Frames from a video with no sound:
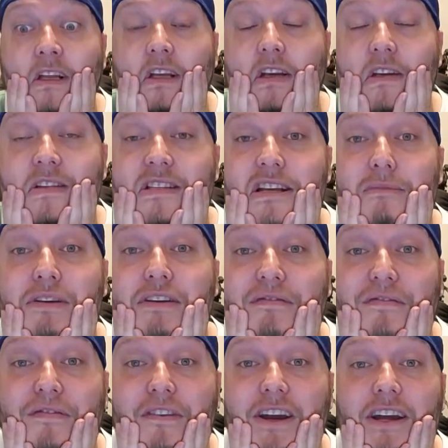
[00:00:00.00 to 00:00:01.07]
Just let me
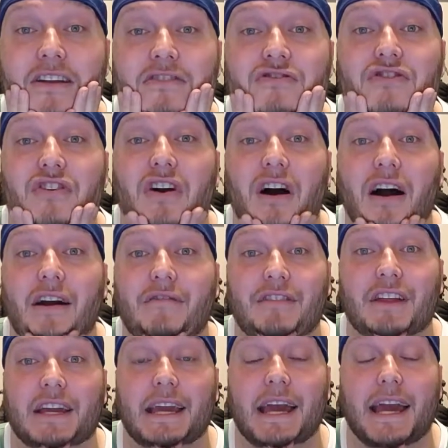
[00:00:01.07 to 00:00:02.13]
friggin' drive
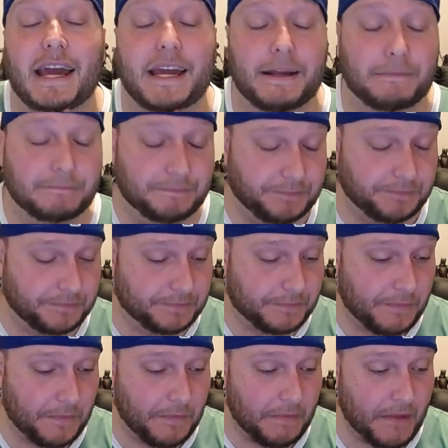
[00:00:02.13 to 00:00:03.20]
the game.
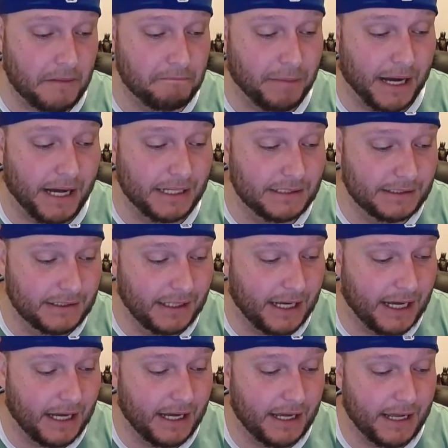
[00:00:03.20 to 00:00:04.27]
But
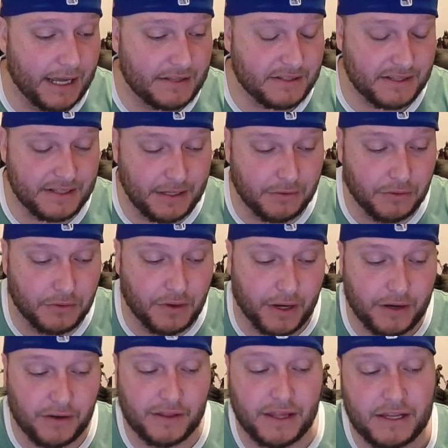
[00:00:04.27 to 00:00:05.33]
as I said, look,
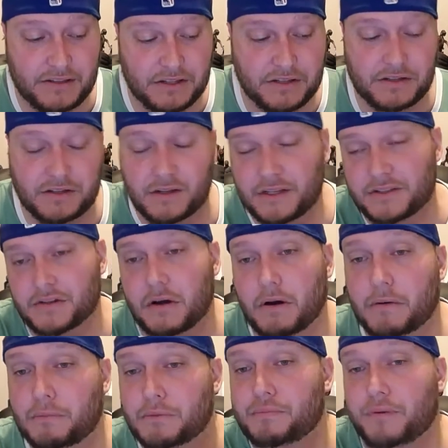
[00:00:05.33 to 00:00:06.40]
I got that digitally, so
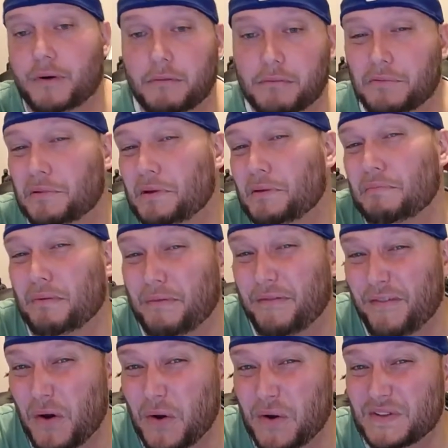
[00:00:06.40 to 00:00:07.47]
I would probably
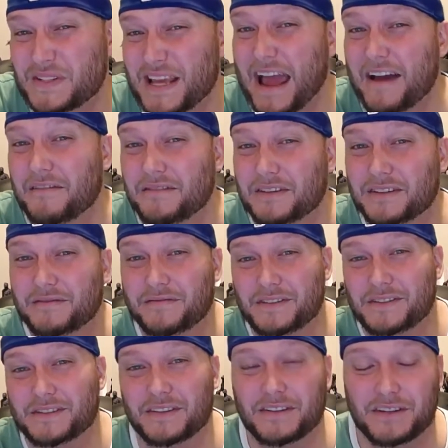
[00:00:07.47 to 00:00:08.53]
prefer it to have it
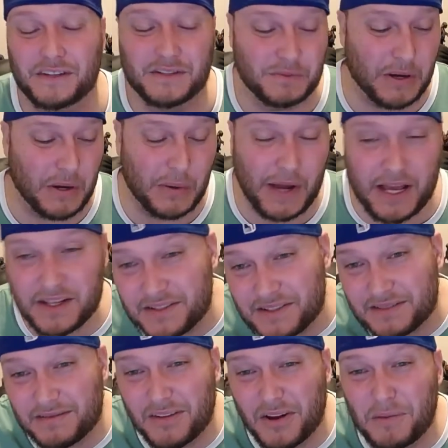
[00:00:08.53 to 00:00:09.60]
physically as well,
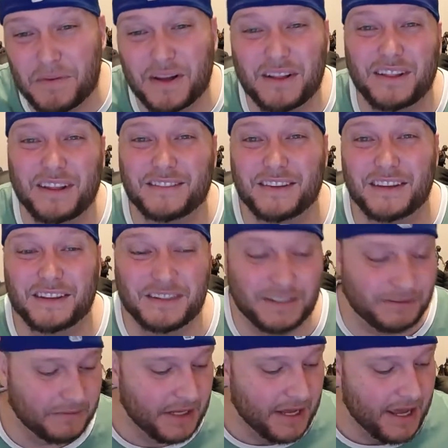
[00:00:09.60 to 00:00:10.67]
as I'm a collector, you
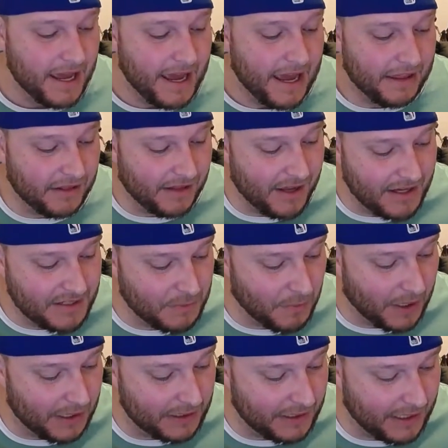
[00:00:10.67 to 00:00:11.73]
know. And the last
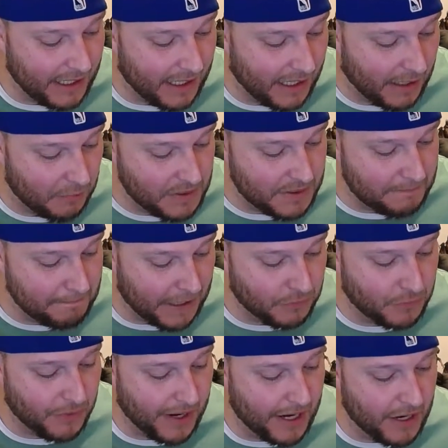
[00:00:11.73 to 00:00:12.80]
one was
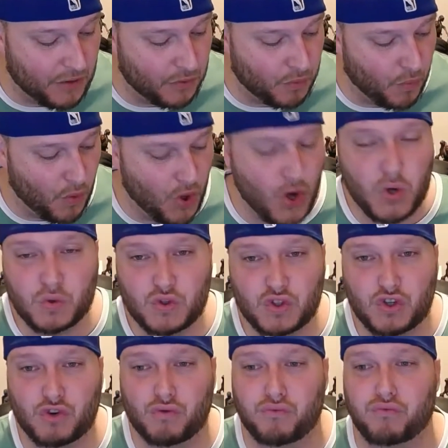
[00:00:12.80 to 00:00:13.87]
Battleground
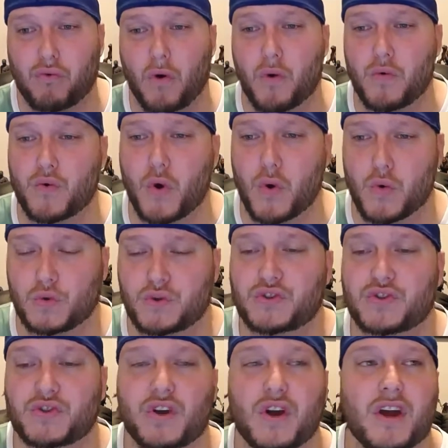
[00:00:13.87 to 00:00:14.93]
Worlds
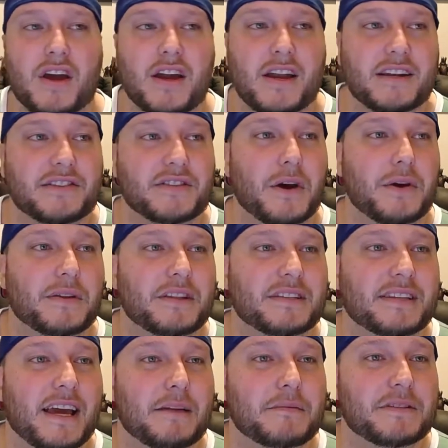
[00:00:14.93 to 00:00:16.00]
Chronos. So
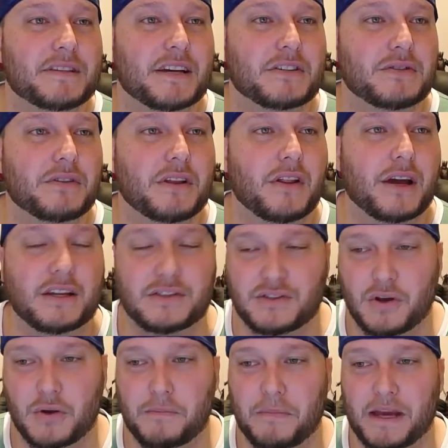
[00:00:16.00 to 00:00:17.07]
this game is actually like a
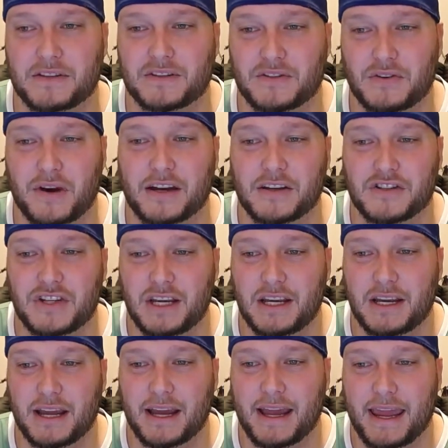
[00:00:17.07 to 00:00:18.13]
turn-based
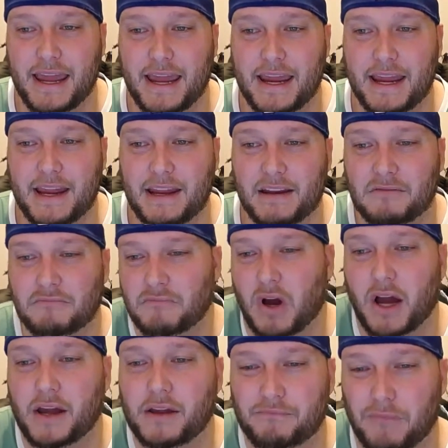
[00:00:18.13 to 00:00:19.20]
strategy, and
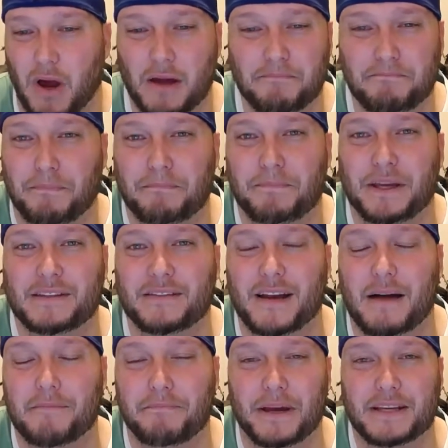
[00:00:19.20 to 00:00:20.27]
I picked it
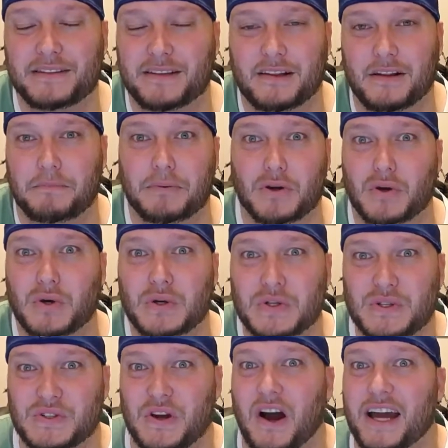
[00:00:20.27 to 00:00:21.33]
up basically
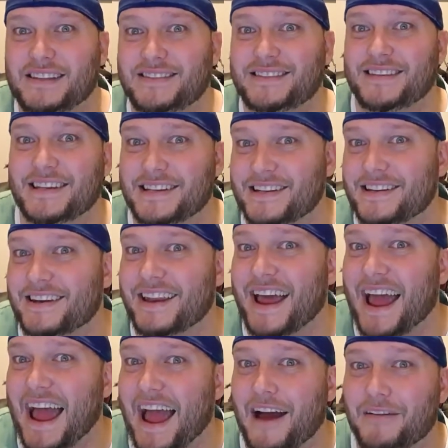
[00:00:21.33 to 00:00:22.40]
because I didn't
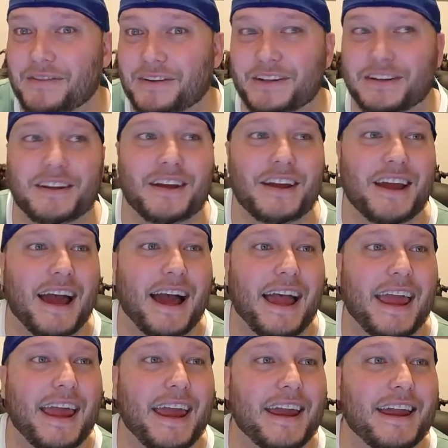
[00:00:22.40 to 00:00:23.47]
have it.
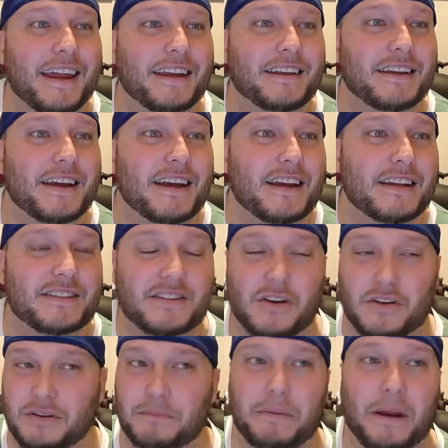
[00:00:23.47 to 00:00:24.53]
And it's
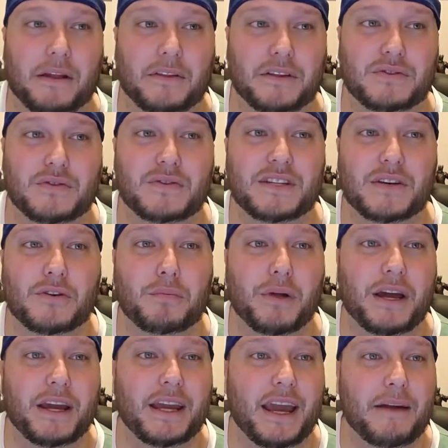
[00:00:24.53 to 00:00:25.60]
got apparently 2
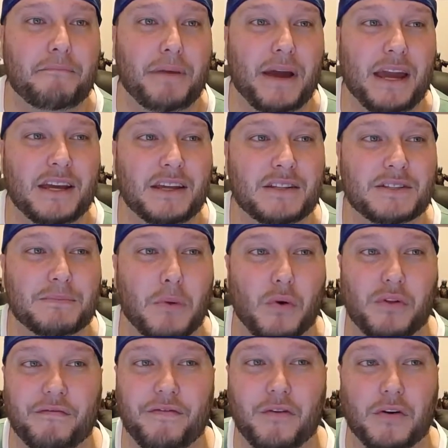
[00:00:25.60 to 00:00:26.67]
single-player campaigns,
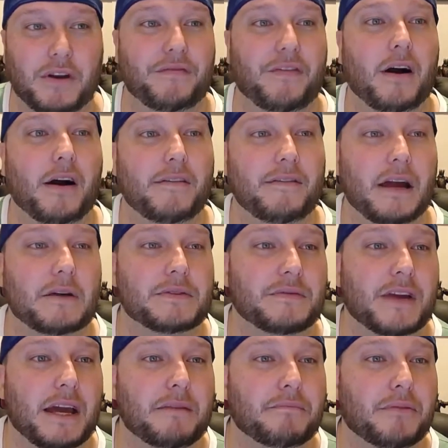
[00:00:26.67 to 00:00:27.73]
more than 45 hours
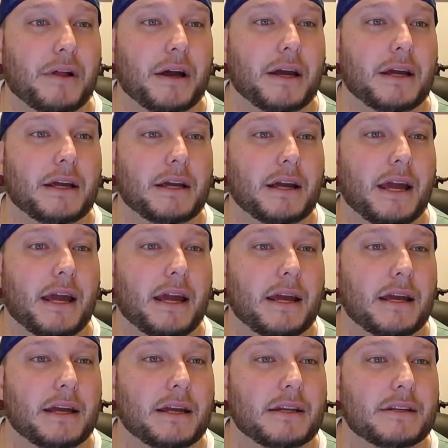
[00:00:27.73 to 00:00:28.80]
of gameplay,
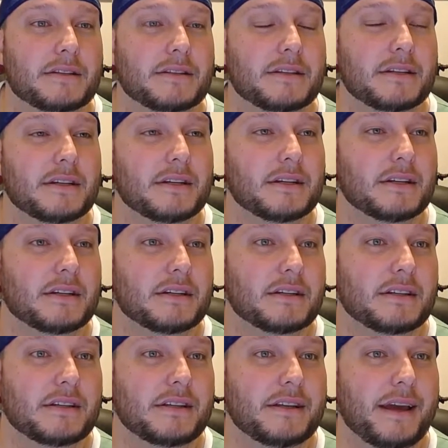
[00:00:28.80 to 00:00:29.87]
and
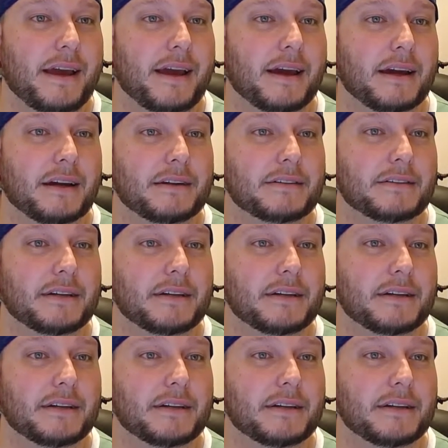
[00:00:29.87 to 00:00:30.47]
yeah,